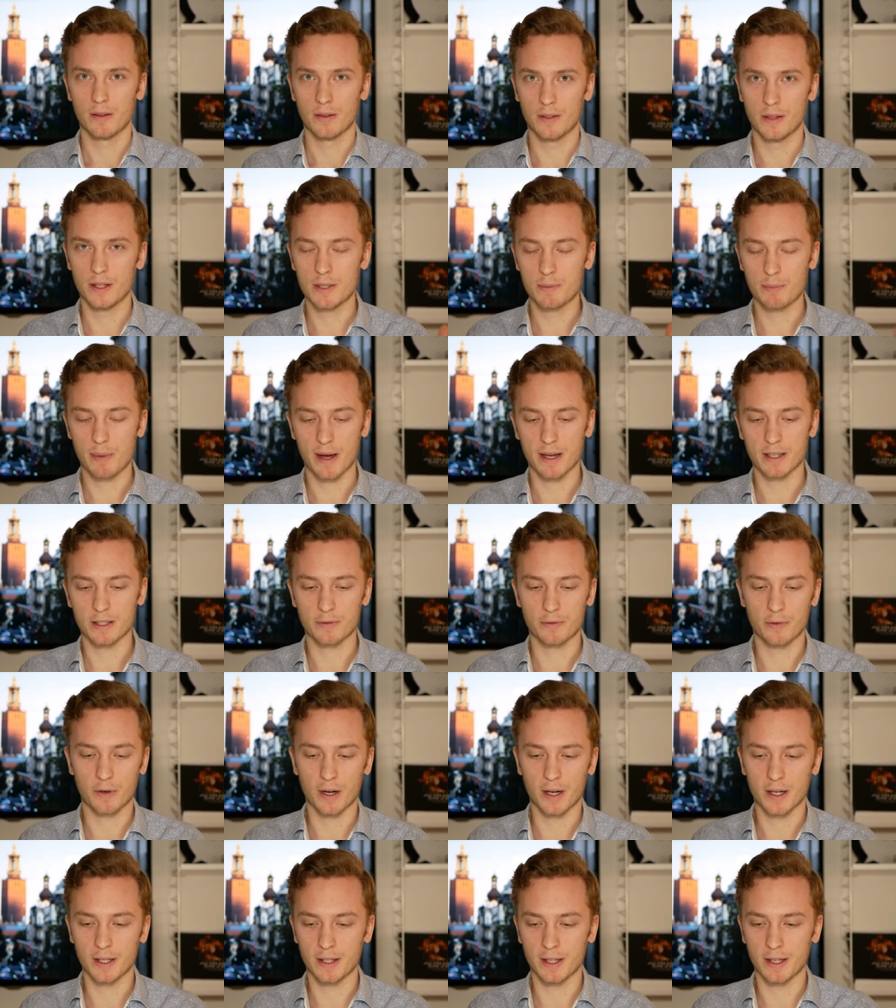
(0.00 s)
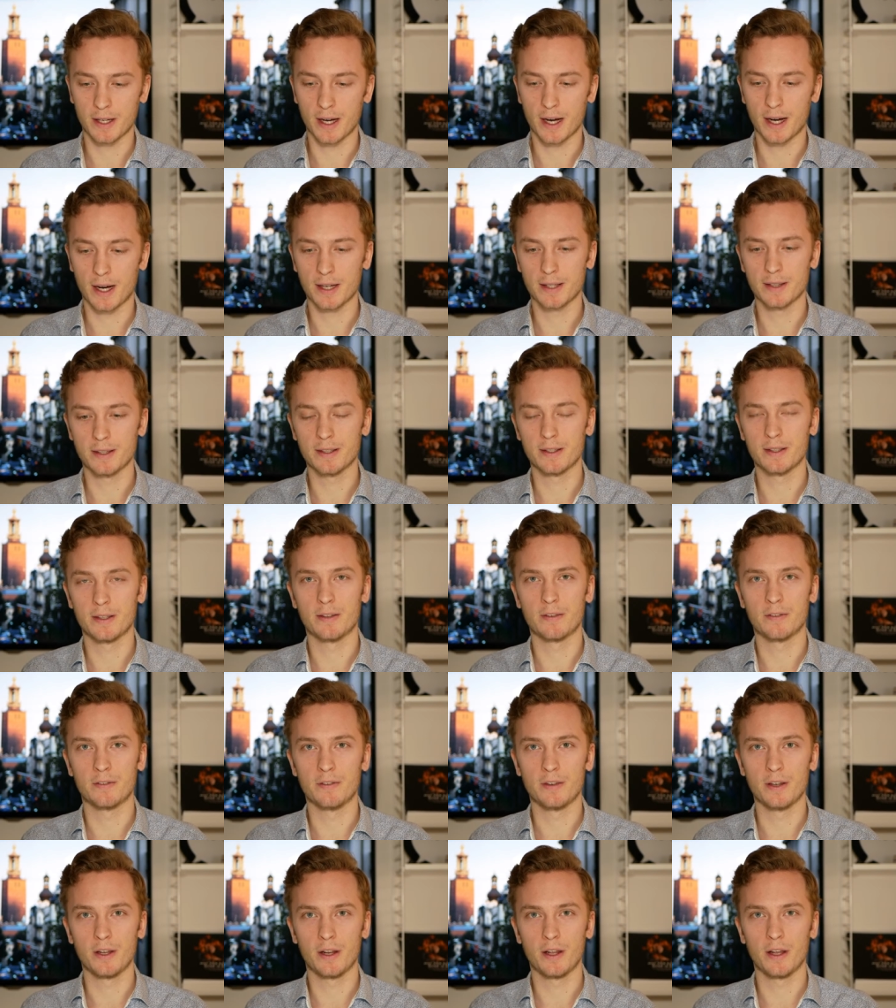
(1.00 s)
this past Friday I did a
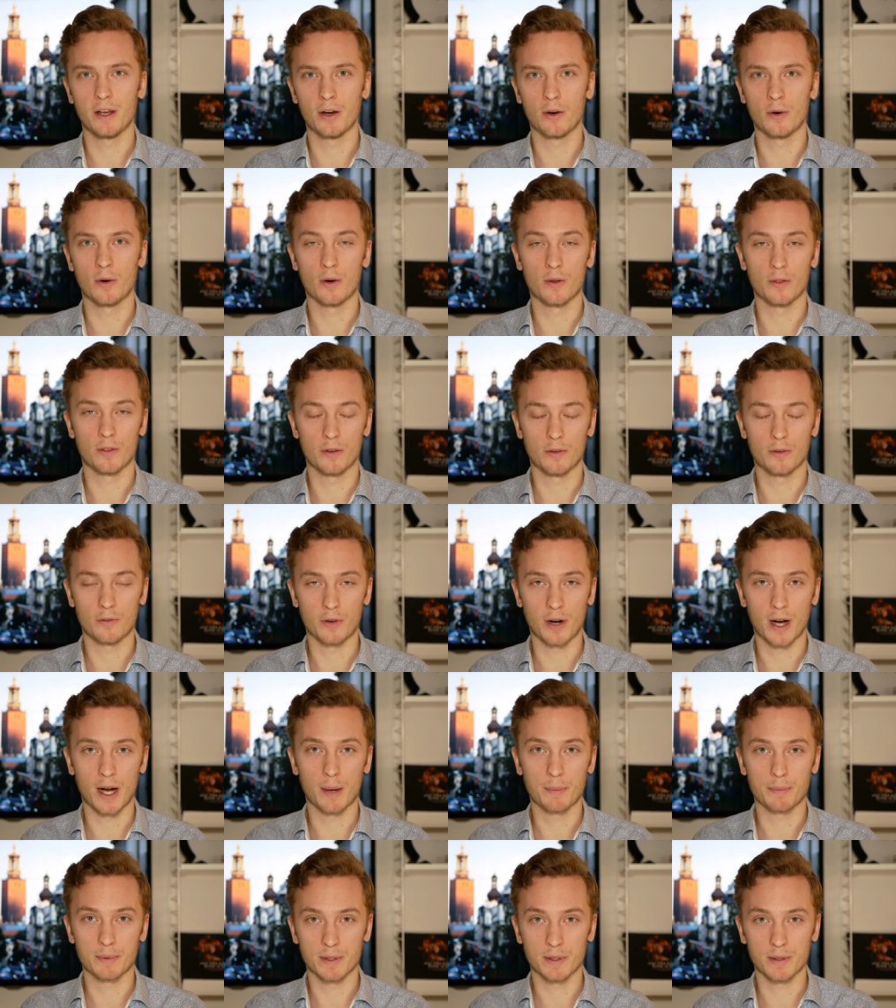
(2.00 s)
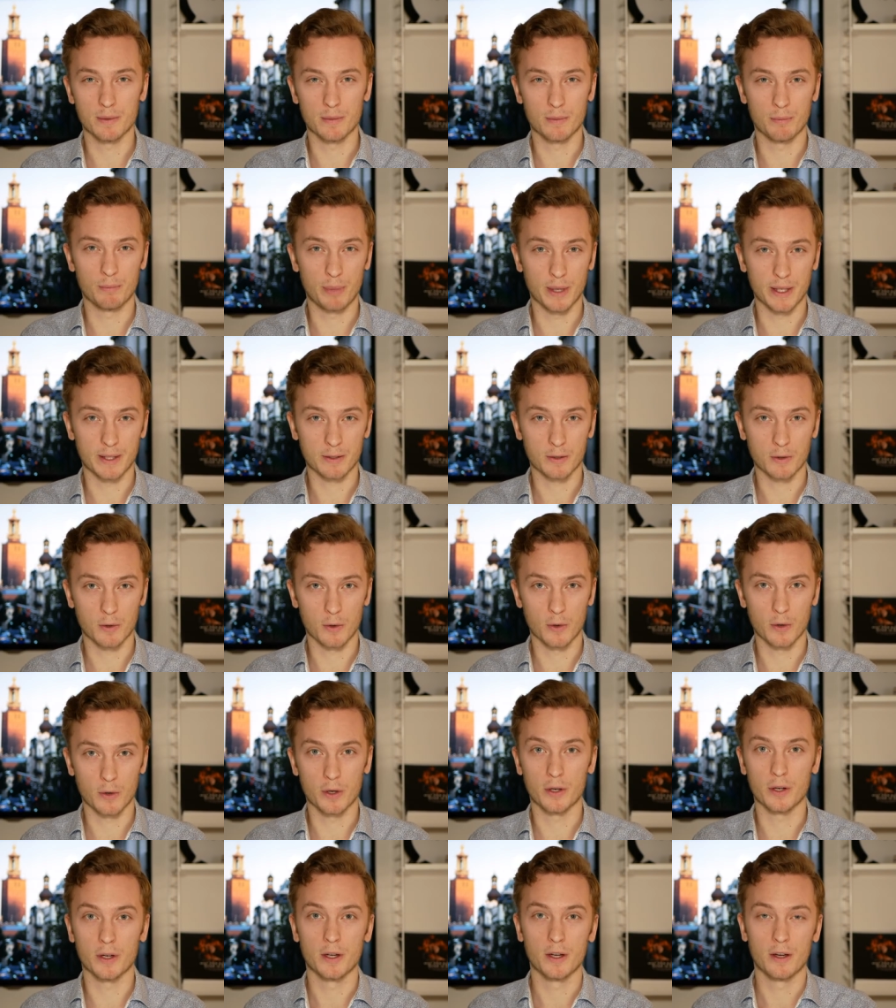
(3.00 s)
video on the wrapped
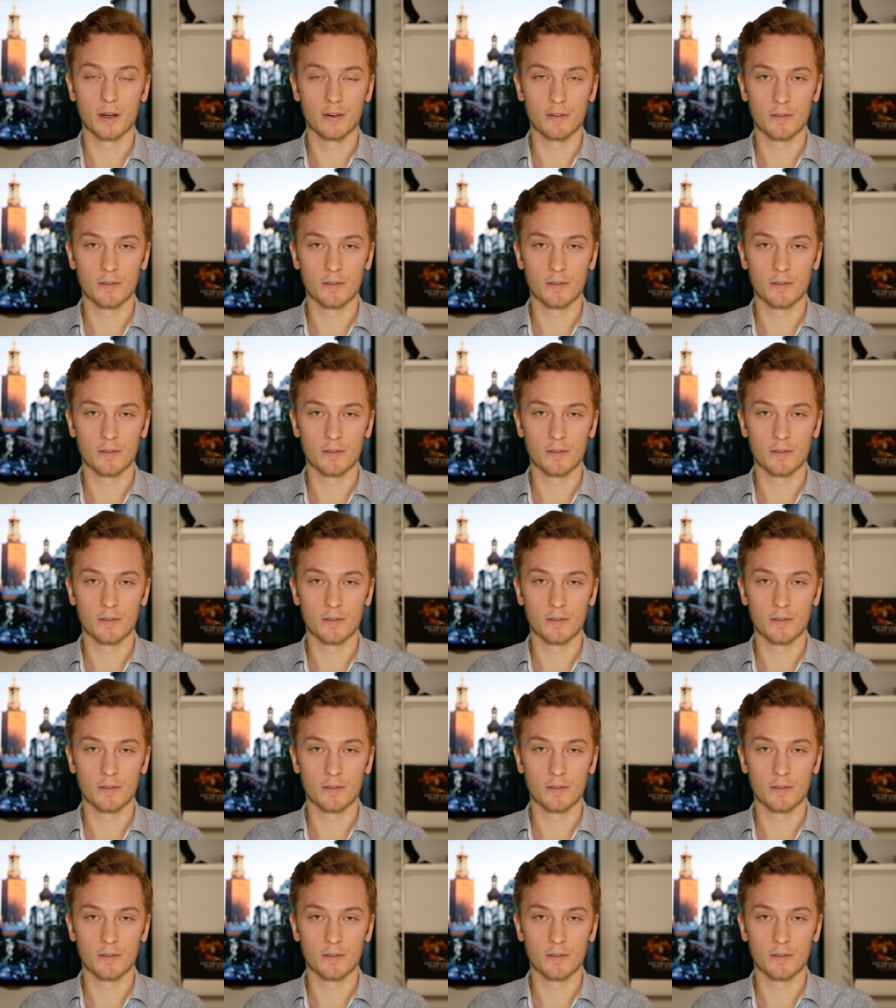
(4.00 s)
Bitcoin,